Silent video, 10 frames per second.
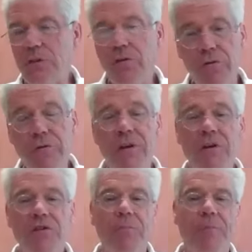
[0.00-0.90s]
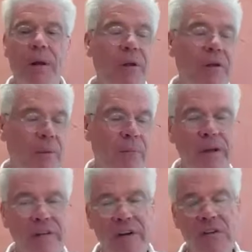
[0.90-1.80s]
the truth is that public
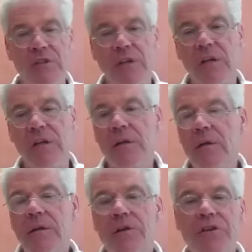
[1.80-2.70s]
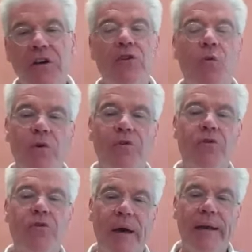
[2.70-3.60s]
company investing doesn't work
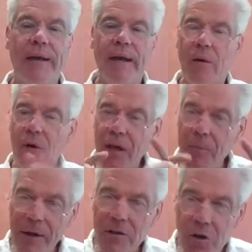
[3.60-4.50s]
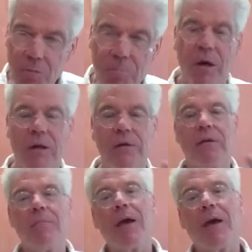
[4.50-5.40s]
too badly. And I want to get back to your book
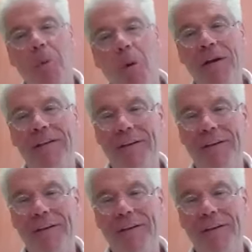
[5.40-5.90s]
and make a point